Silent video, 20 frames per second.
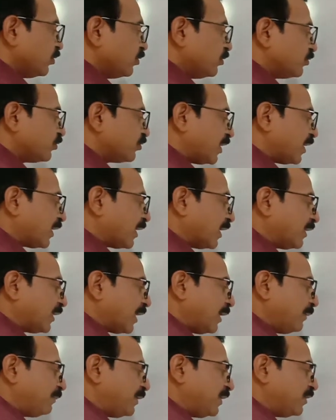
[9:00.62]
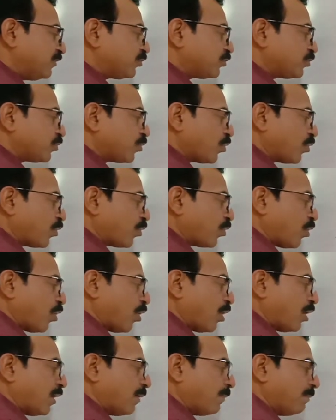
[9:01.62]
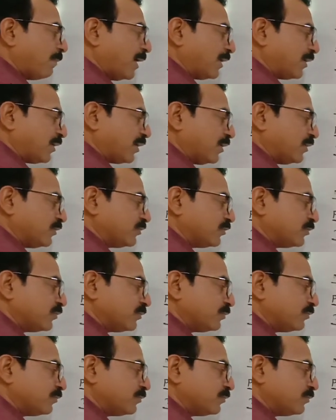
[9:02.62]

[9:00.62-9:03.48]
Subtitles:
Second type is column matrix.